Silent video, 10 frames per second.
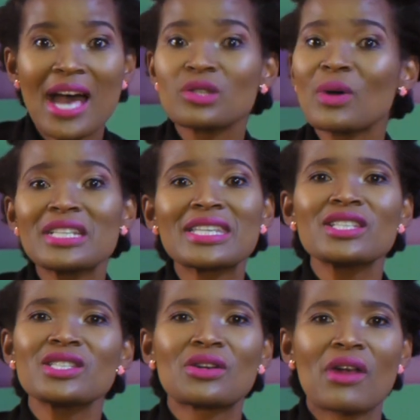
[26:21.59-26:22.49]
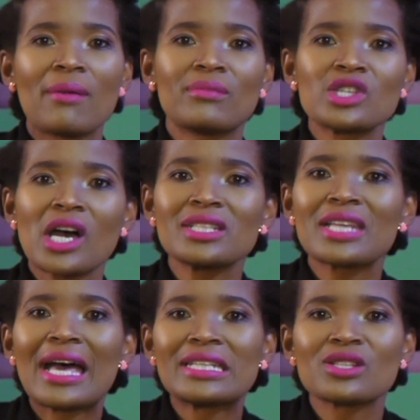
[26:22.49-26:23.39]
as well as Instagram,
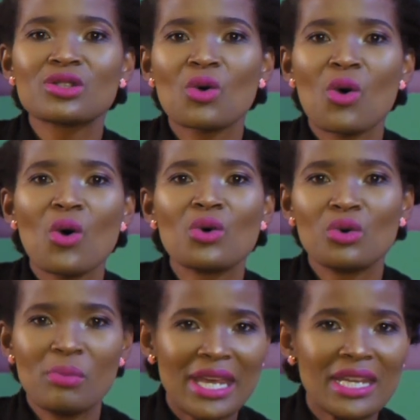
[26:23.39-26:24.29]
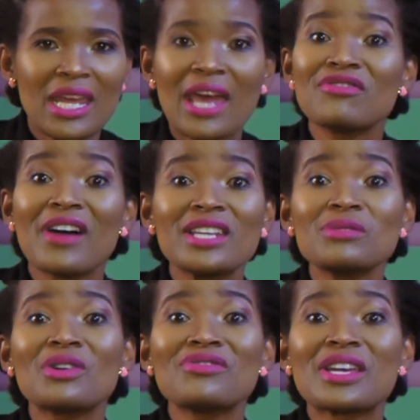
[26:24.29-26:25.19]
Charles_Ngubeni, and find
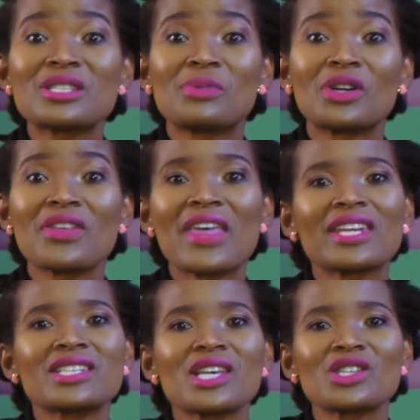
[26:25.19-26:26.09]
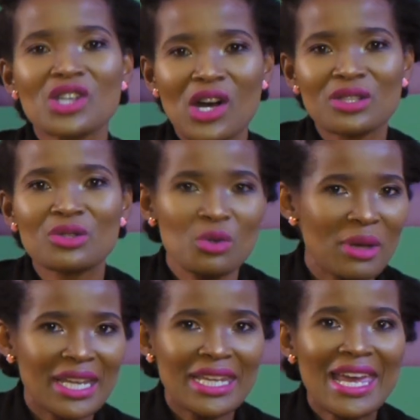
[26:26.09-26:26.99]
him on Facebook, that is Charles
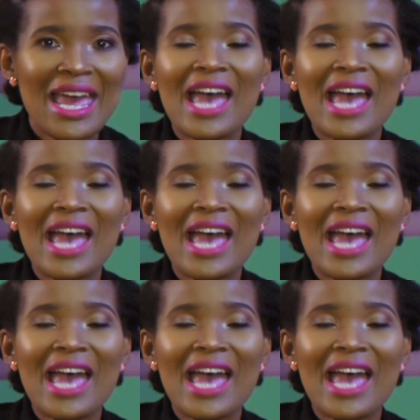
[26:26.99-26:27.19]
Ngubeni.